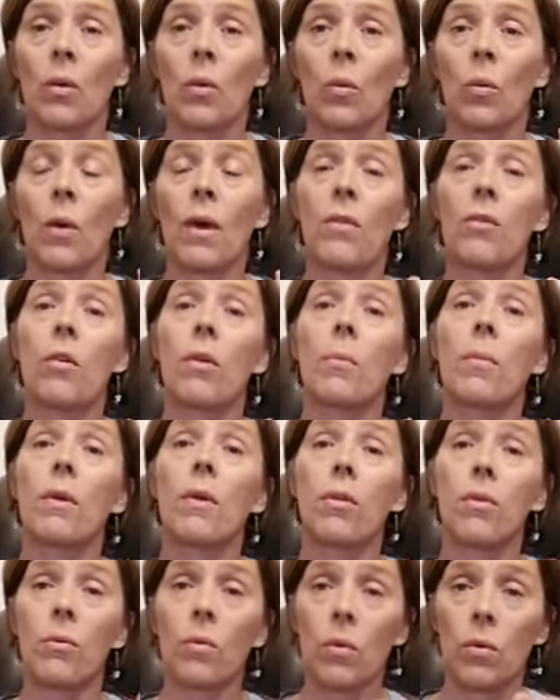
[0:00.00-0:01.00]
whether it be
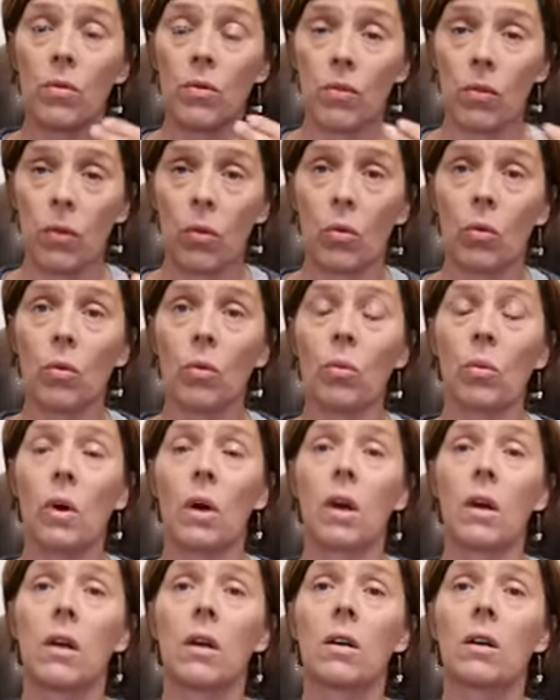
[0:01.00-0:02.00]
through
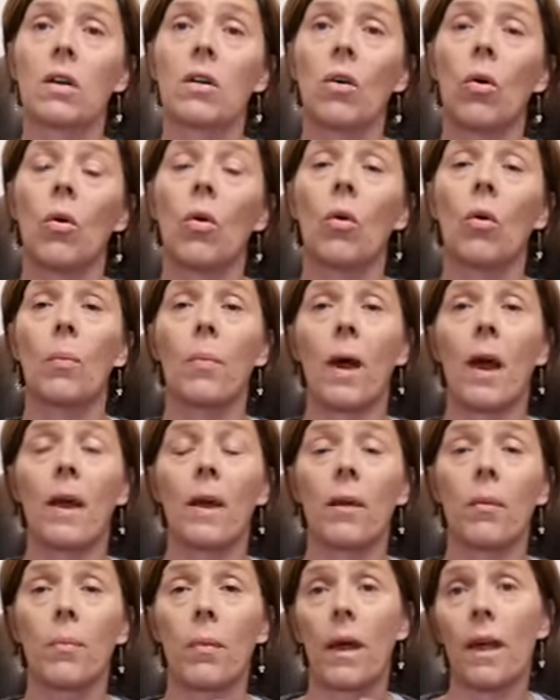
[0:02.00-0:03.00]
schoolwork or
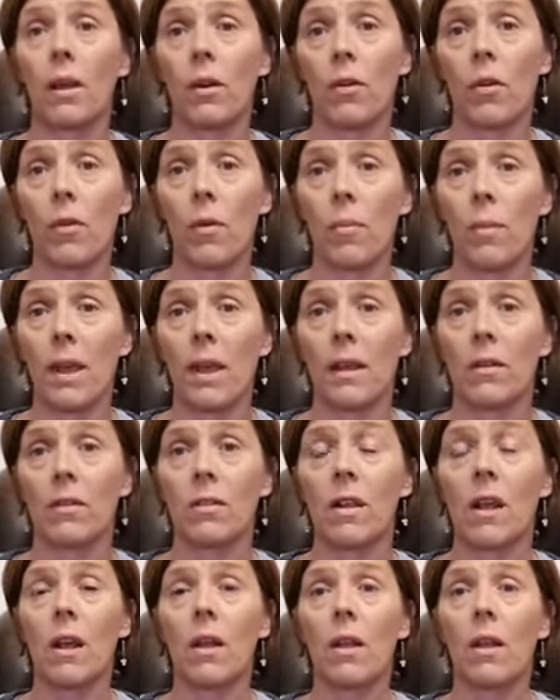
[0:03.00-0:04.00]
by another means.